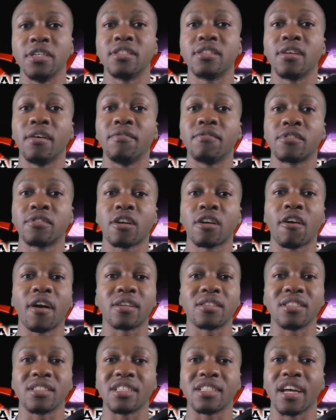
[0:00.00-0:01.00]
of
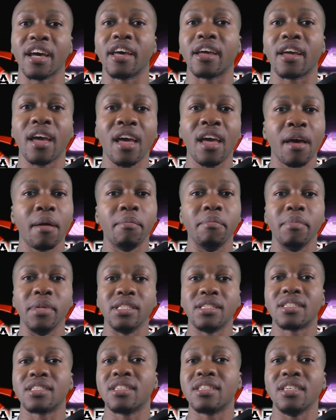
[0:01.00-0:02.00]
characters like
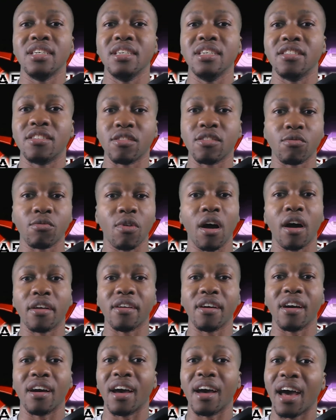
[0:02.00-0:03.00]
Mitsuki,
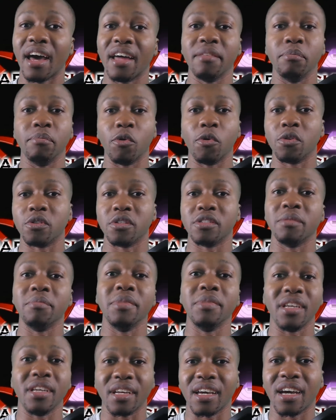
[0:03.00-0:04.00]
Sarada, and Boruto, the main
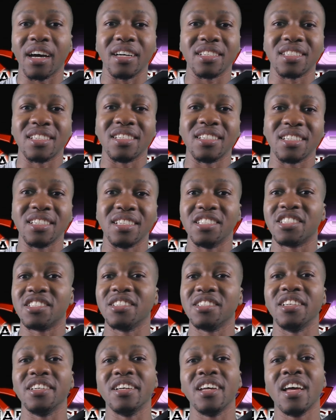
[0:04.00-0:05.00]
cast
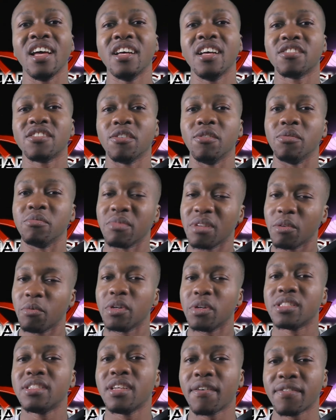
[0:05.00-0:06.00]
essentially. So it was
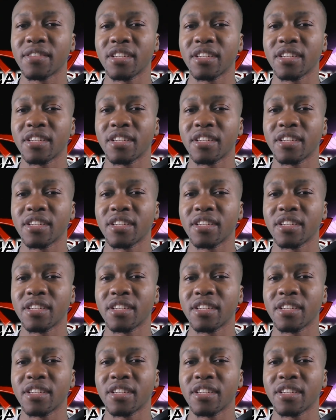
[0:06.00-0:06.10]
definitely